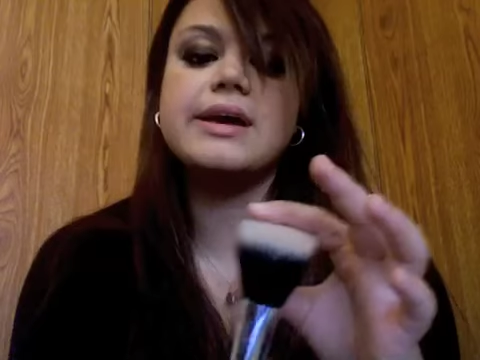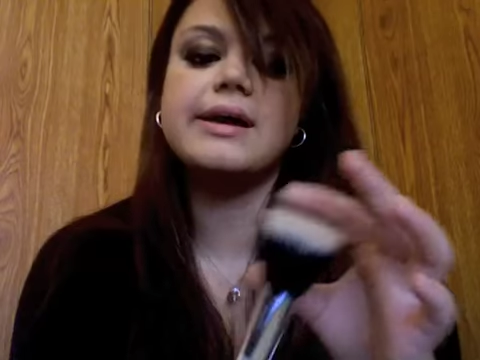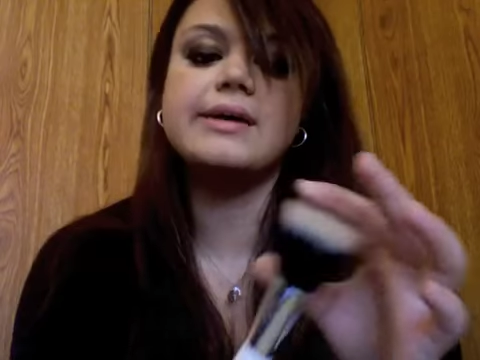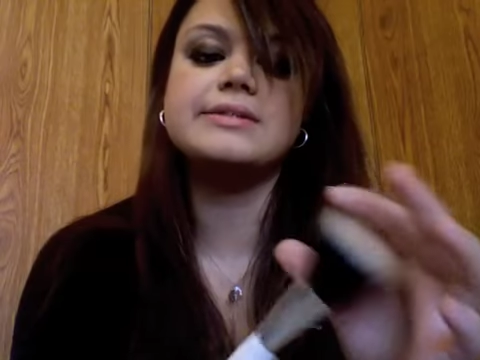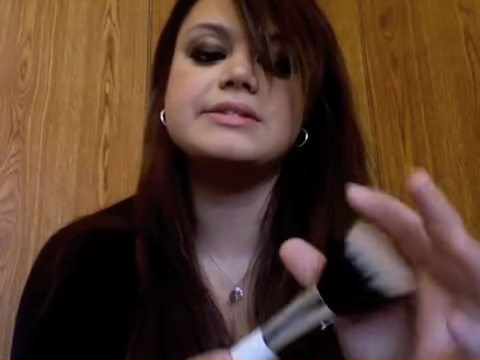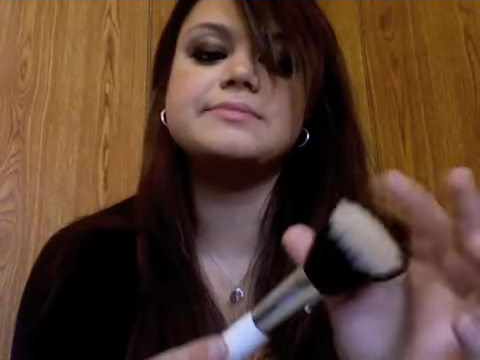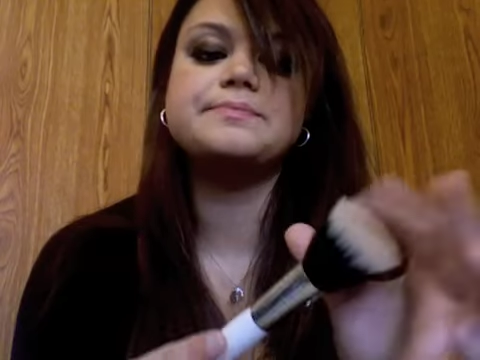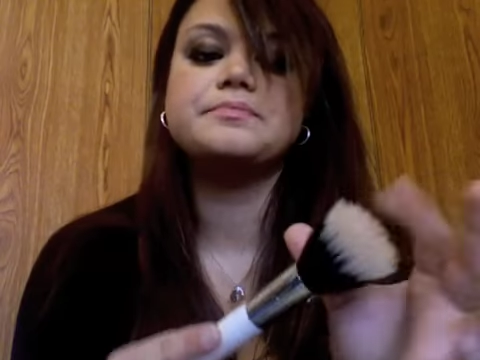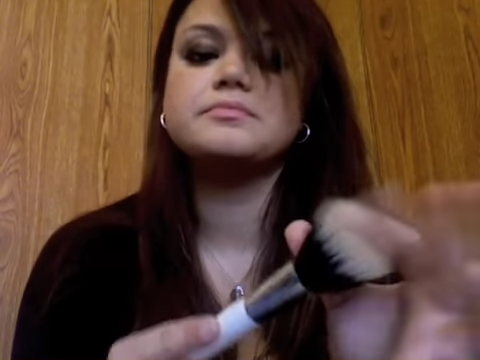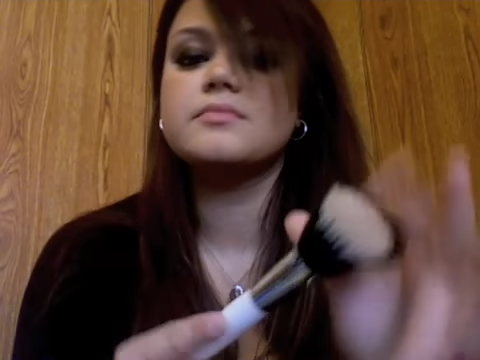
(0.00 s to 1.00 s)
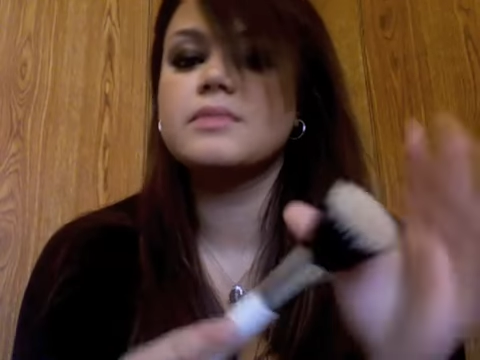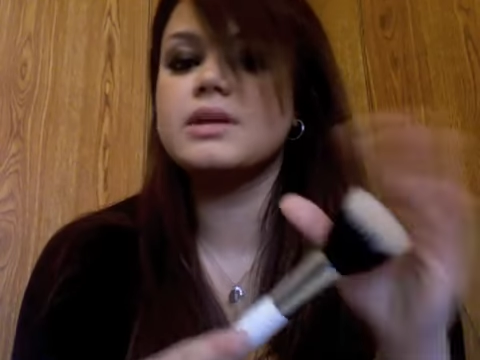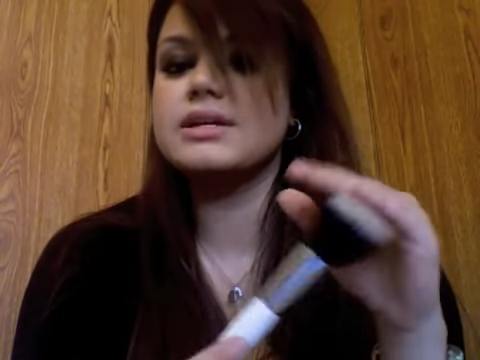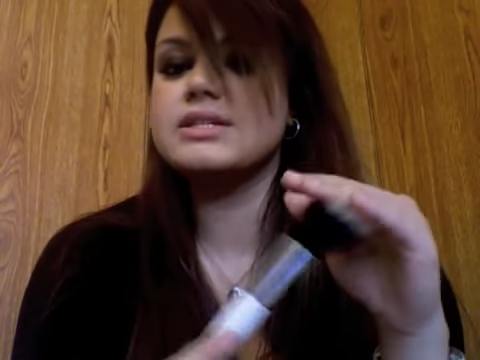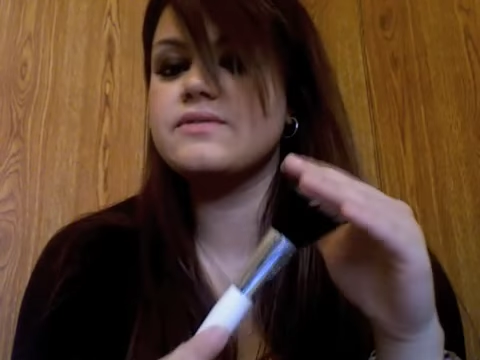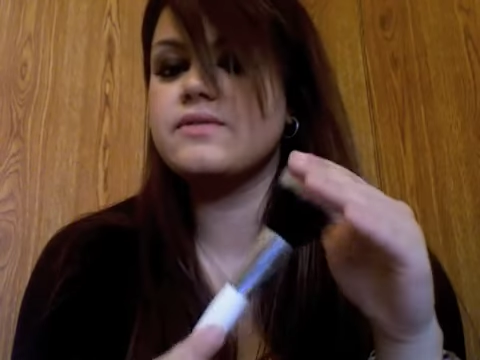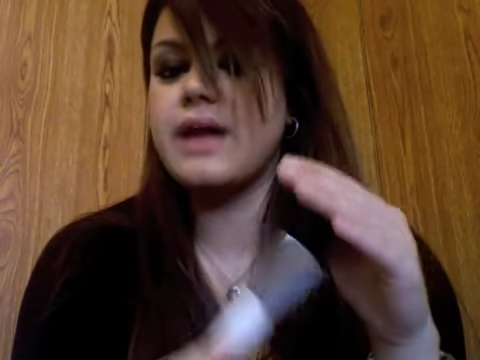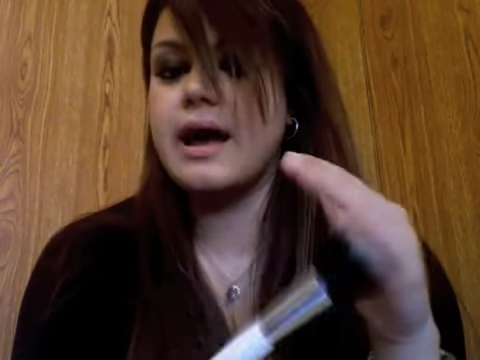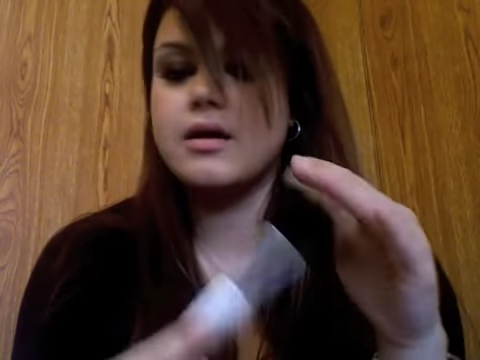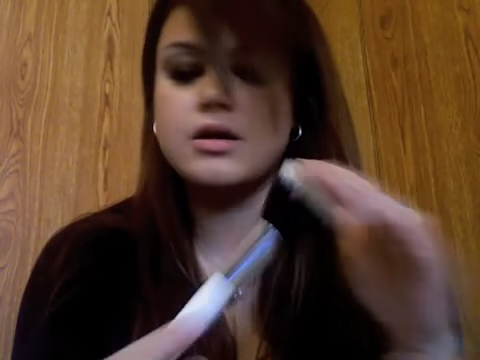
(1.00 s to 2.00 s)
and it's
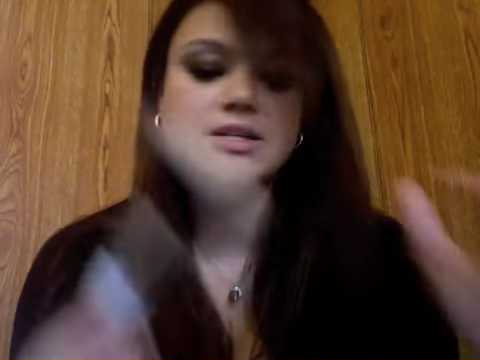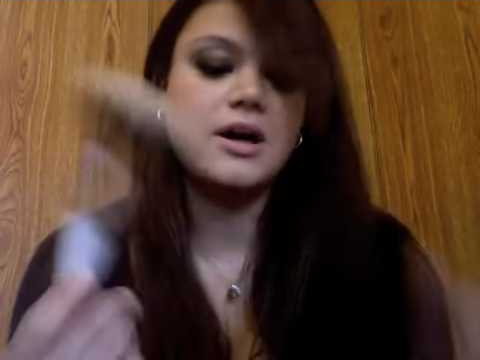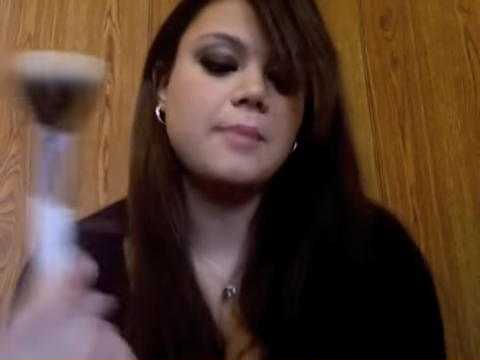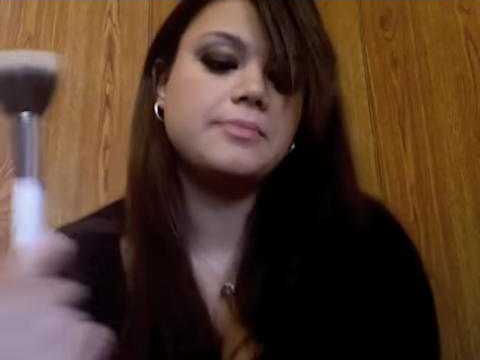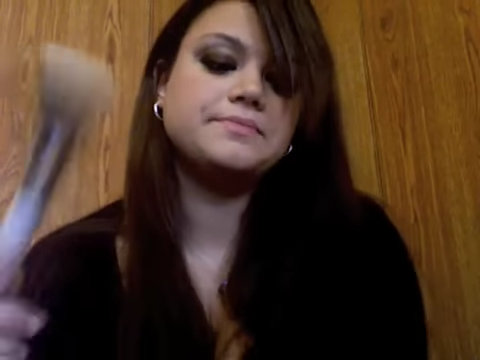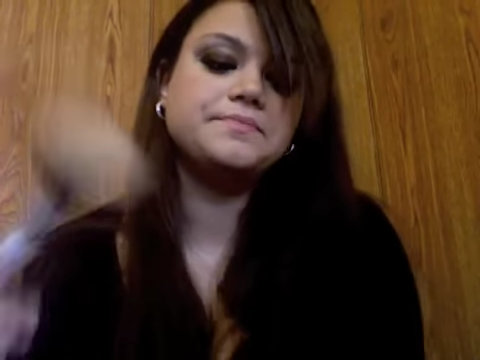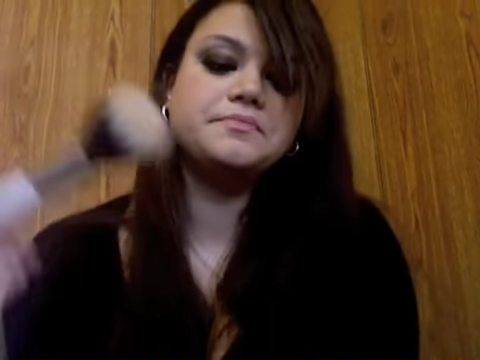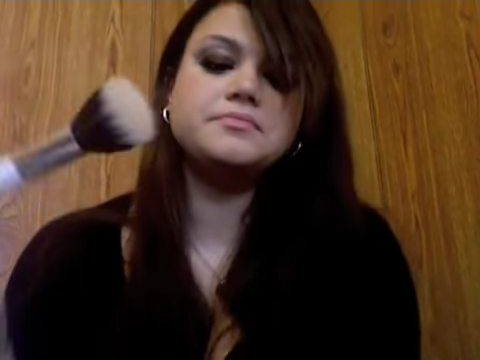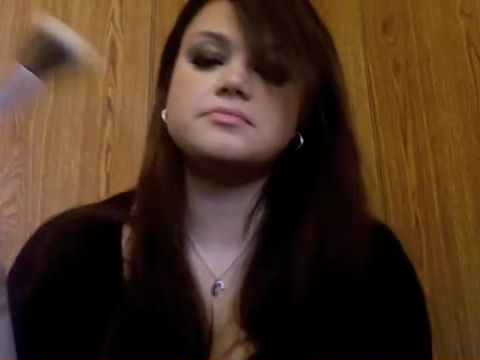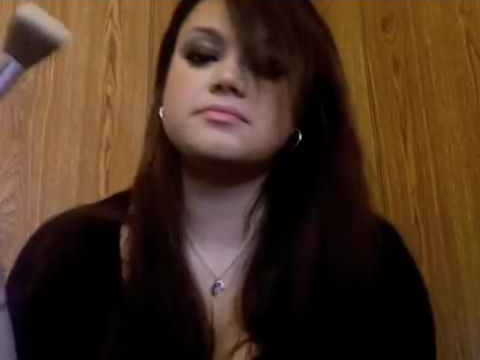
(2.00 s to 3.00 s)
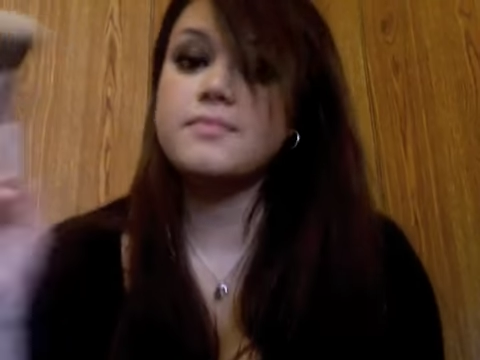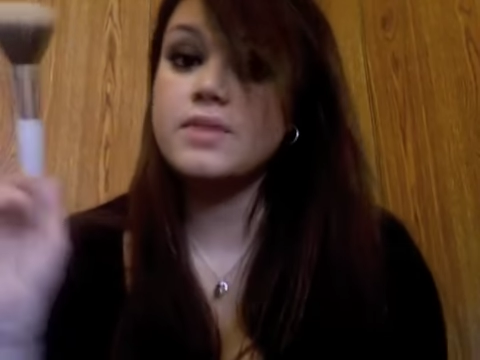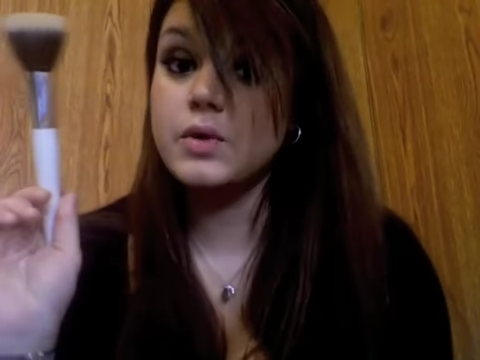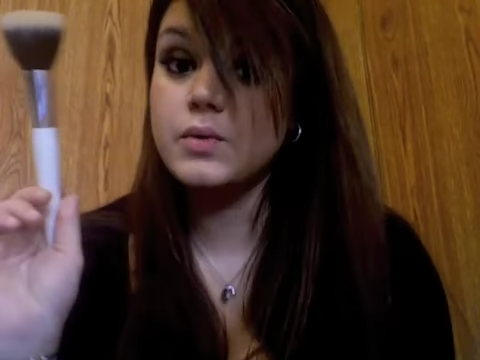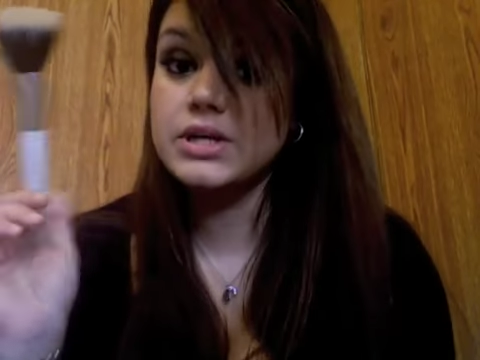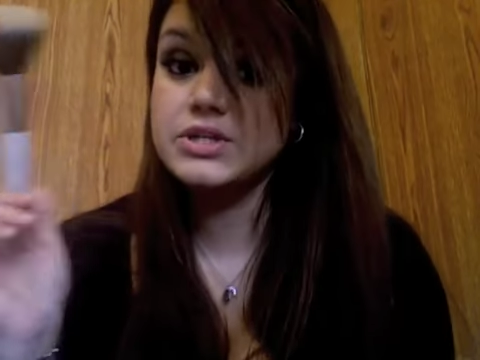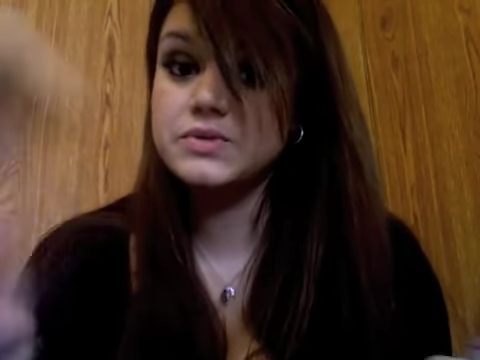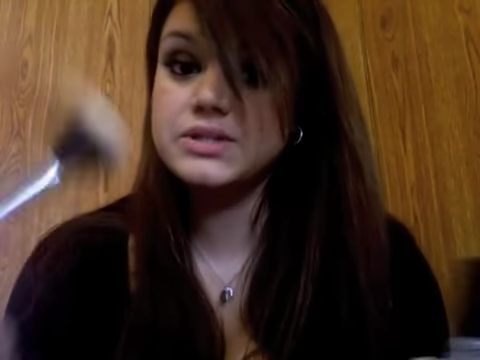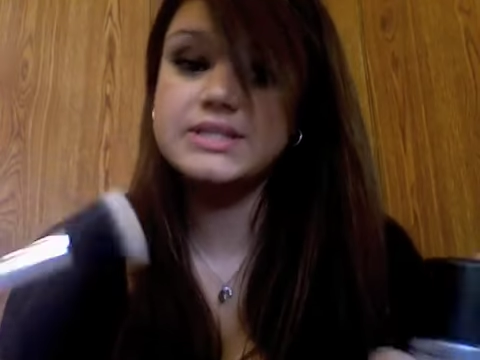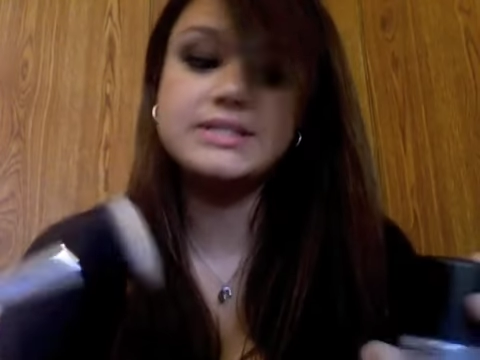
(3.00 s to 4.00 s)
flat on top. What I do
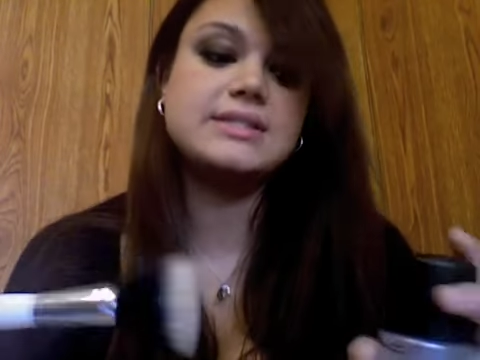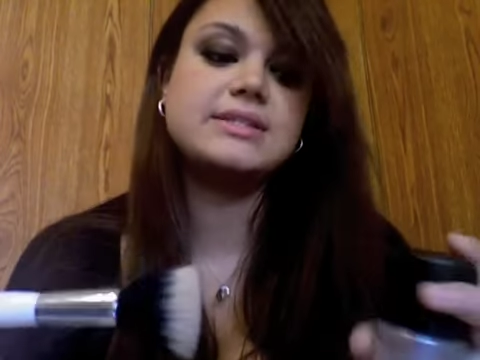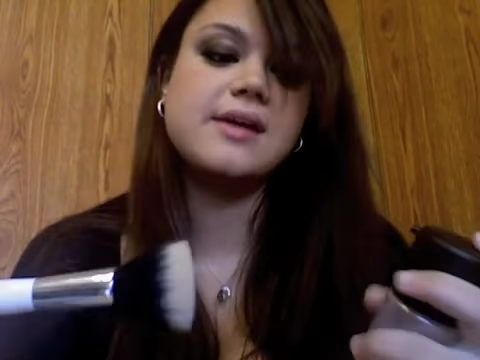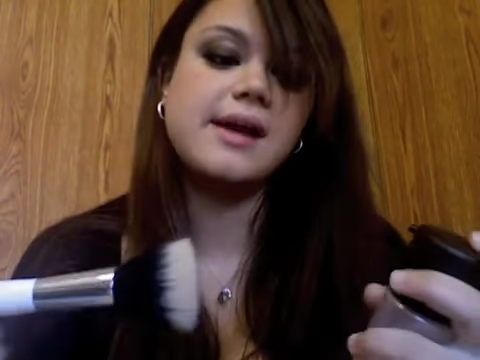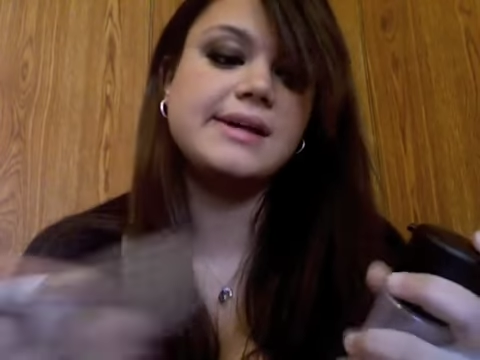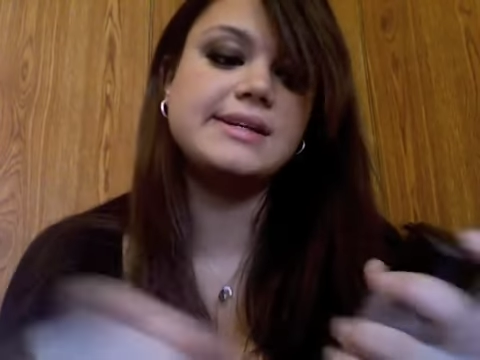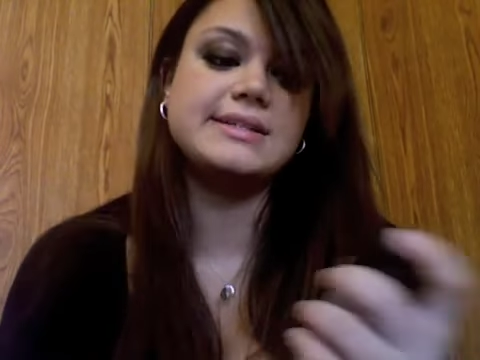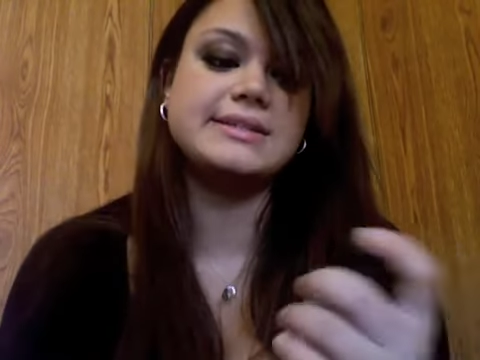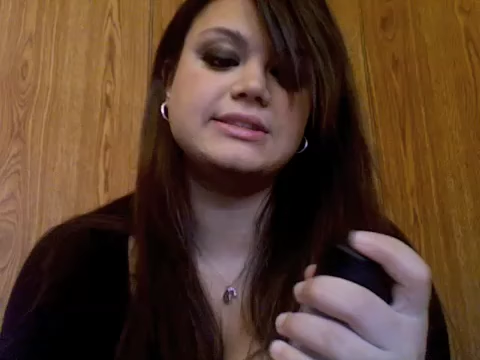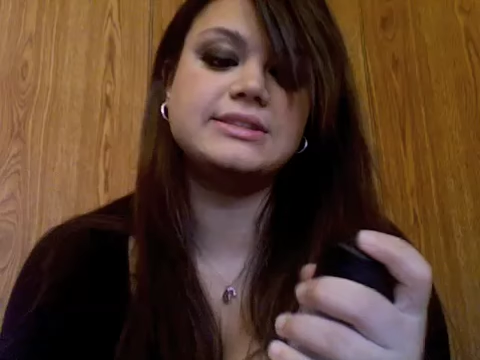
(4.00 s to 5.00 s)
with this is